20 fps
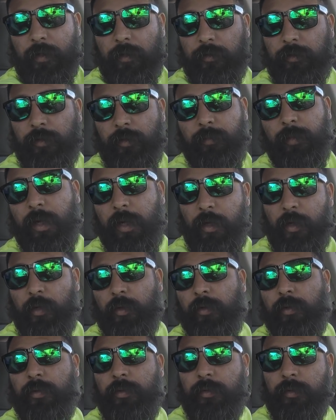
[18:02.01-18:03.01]
to
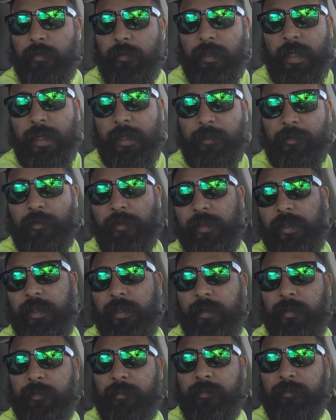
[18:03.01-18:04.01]
mow, line
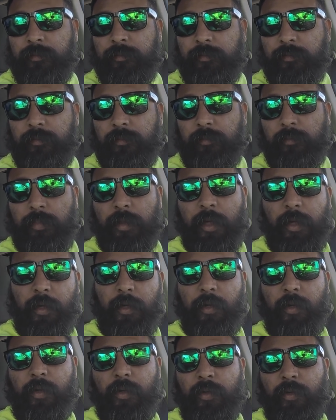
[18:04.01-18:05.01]
trim,
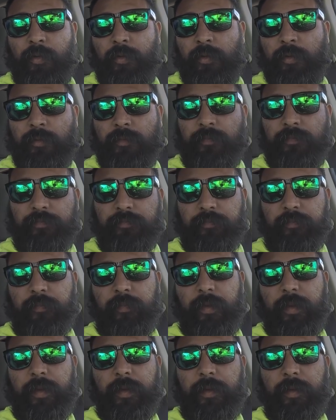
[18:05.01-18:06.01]
blow,
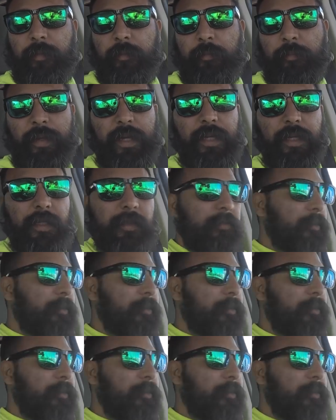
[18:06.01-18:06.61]
pick up